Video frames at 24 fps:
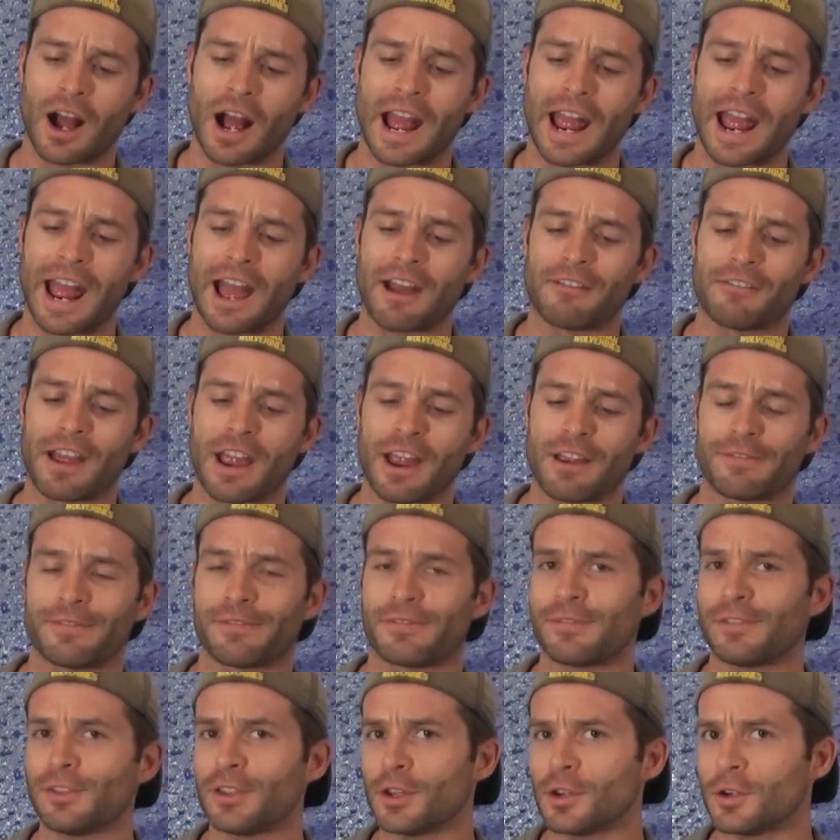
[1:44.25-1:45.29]
I have a
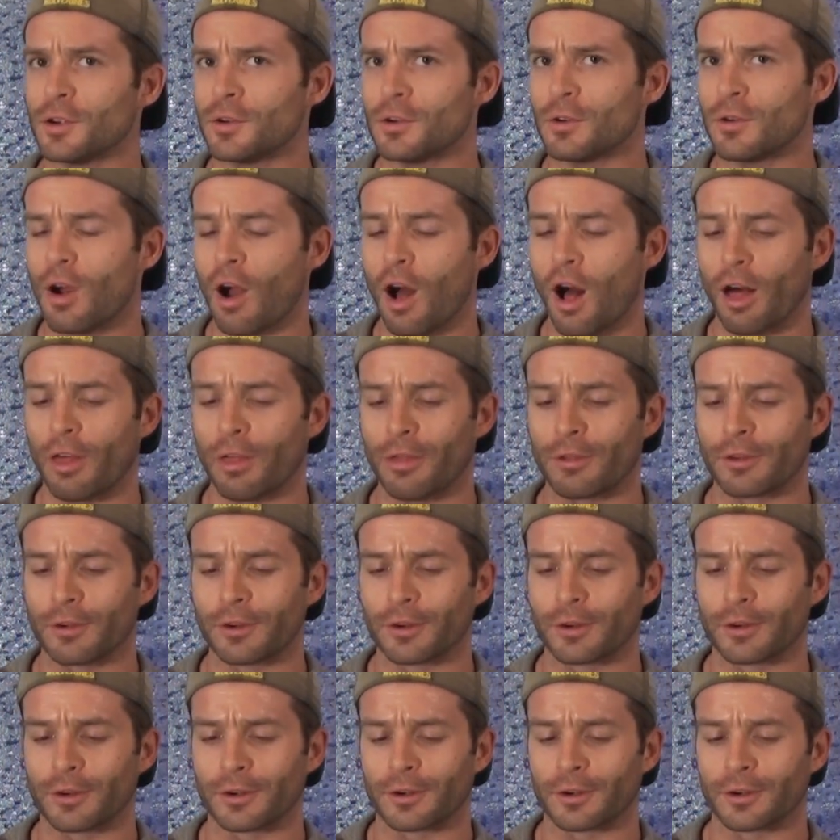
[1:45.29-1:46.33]
few
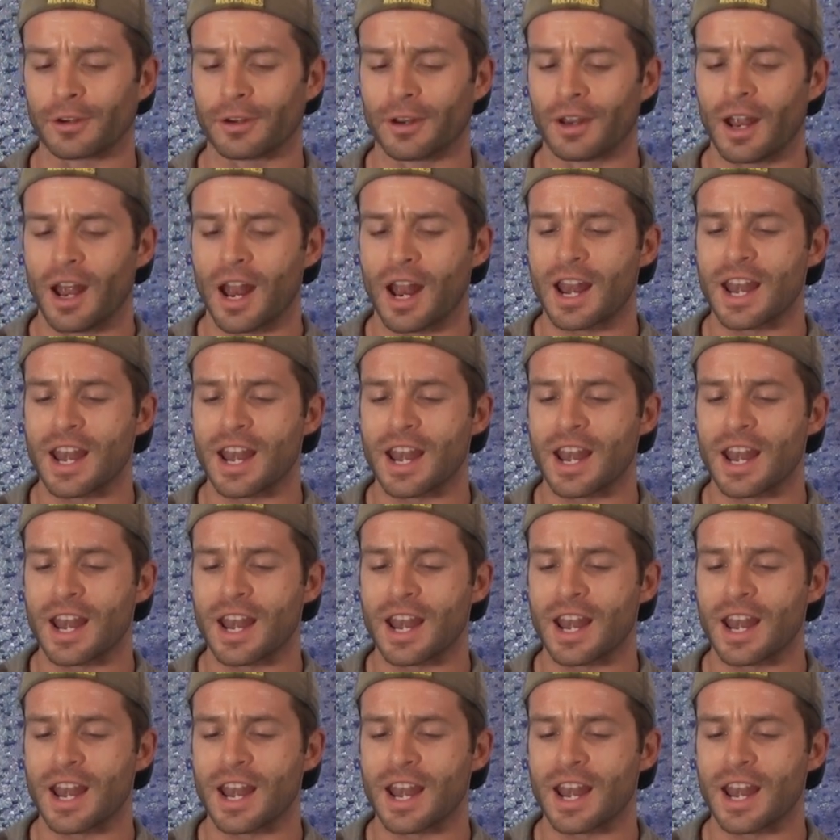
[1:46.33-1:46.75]
other